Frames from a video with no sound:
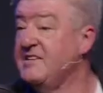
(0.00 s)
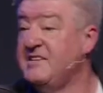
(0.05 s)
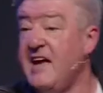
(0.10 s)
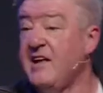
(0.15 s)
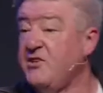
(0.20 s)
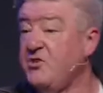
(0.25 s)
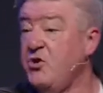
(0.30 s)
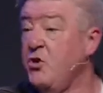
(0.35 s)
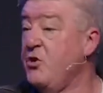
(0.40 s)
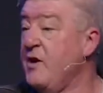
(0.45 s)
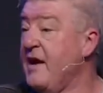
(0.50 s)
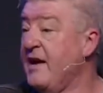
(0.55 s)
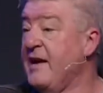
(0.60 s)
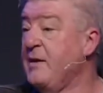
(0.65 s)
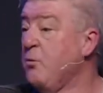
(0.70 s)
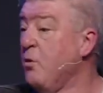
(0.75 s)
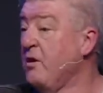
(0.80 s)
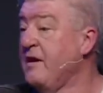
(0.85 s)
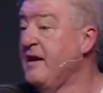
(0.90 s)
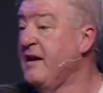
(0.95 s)
Is that you?
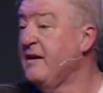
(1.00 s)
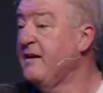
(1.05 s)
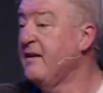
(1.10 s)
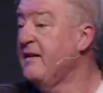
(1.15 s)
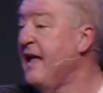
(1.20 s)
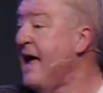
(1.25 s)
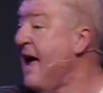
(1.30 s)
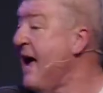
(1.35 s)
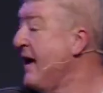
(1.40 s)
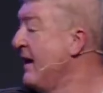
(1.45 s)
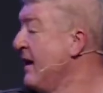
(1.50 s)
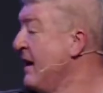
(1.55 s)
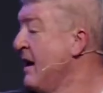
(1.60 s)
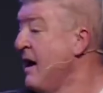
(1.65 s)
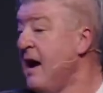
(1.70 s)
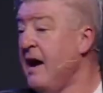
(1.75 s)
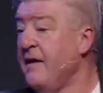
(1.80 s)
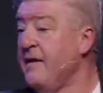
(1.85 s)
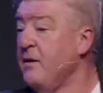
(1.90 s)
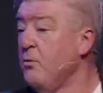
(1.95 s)
Anyone here today
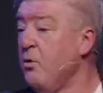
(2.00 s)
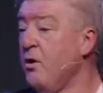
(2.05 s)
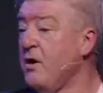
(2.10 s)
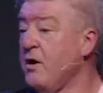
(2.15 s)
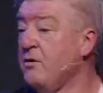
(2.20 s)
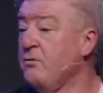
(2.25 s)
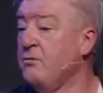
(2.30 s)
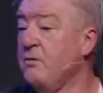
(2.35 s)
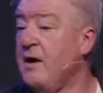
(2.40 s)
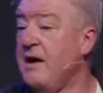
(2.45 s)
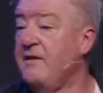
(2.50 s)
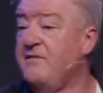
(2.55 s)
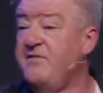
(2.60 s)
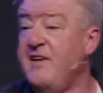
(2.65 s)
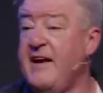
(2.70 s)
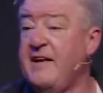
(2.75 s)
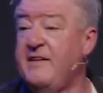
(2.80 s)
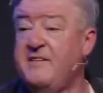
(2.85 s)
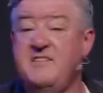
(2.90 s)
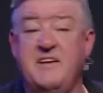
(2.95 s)
and you want to
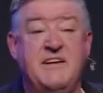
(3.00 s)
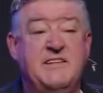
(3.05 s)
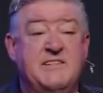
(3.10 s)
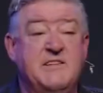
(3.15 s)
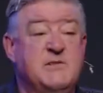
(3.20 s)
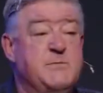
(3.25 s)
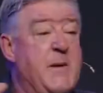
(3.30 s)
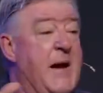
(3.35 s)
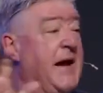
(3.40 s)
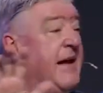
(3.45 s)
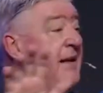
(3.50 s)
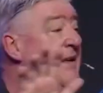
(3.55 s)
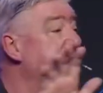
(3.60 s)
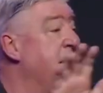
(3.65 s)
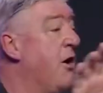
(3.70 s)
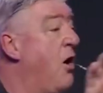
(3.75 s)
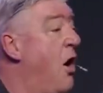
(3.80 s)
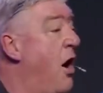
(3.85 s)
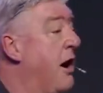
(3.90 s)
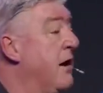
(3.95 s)
invite Jesus back into
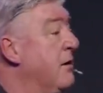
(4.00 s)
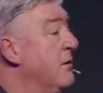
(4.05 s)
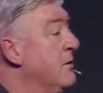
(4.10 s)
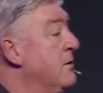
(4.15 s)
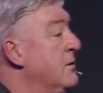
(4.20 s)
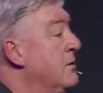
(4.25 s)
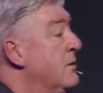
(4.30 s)
your heart?